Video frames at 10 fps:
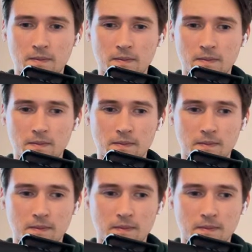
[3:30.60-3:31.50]

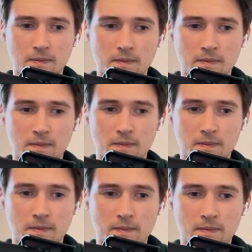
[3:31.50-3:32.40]

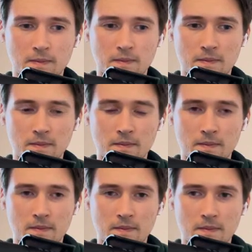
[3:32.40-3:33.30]

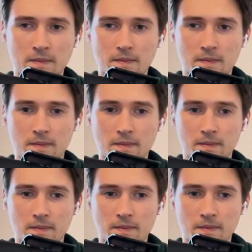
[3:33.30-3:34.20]

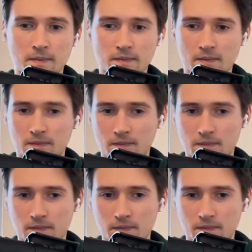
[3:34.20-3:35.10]

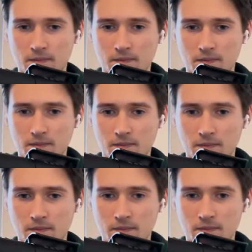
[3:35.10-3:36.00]

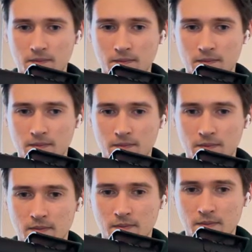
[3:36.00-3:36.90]

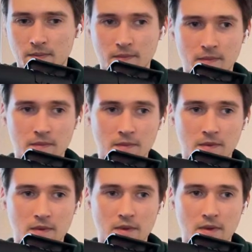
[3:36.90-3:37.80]

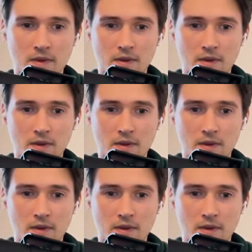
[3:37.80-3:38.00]
Nobody speaks.